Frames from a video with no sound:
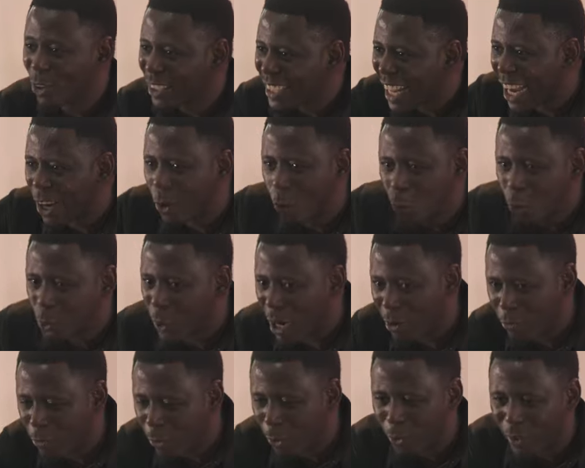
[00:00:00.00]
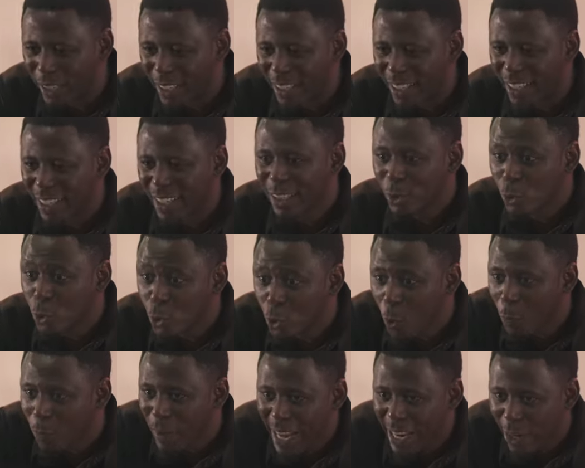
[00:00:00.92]
not that goat you are following, to
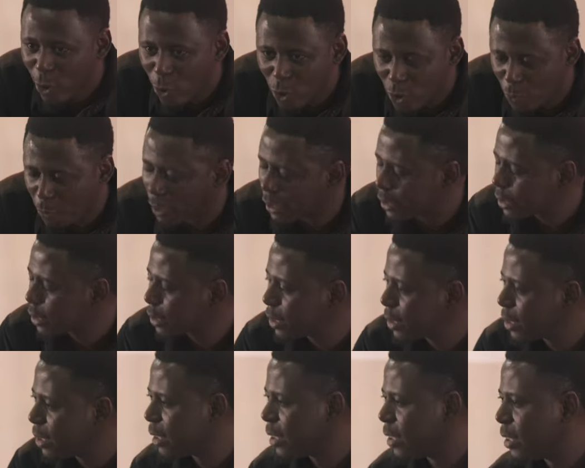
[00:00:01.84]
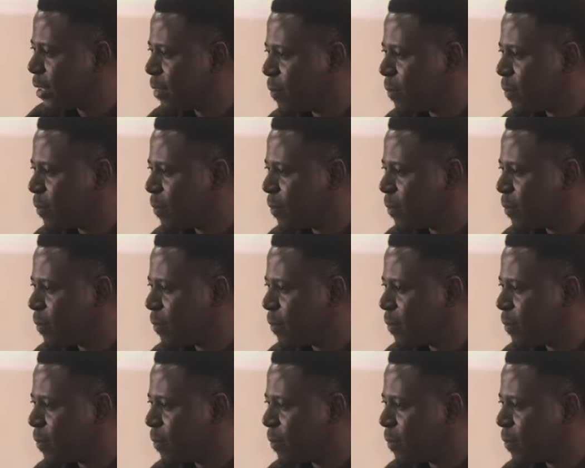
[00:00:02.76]
supply a husband.